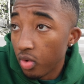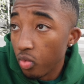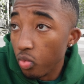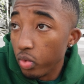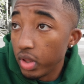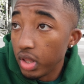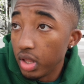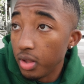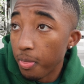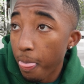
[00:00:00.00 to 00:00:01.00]

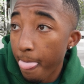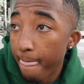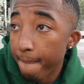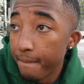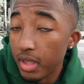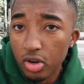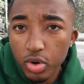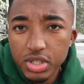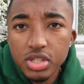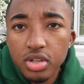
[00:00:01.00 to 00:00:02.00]
really
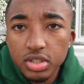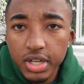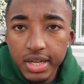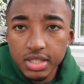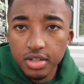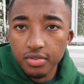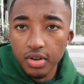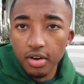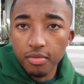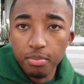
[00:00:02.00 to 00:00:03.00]
increases your chance
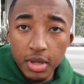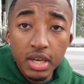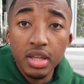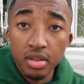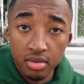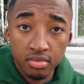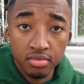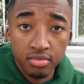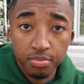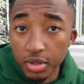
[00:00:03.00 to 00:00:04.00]
of meeting
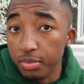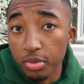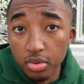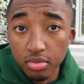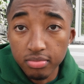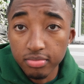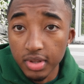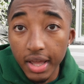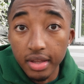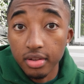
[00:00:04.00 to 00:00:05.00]
people,
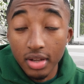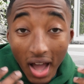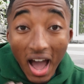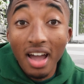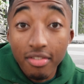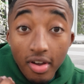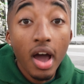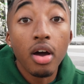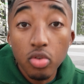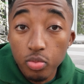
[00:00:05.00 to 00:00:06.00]
like high
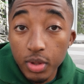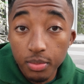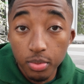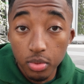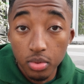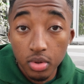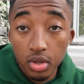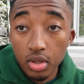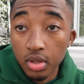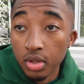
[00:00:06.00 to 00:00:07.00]
value people
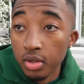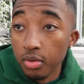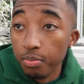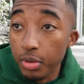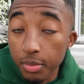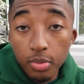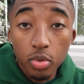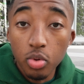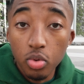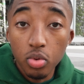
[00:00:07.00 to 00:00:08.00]

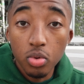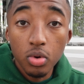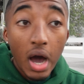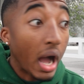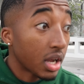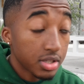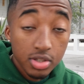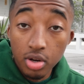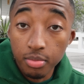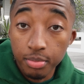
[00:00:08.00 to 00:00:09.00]
who I could
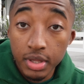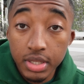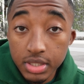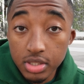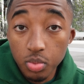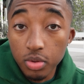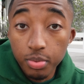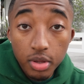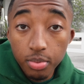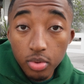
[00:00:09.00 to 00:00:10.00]
start a business with,
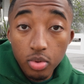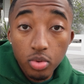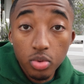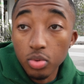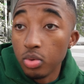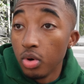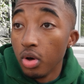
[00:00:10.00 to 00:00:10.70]
people who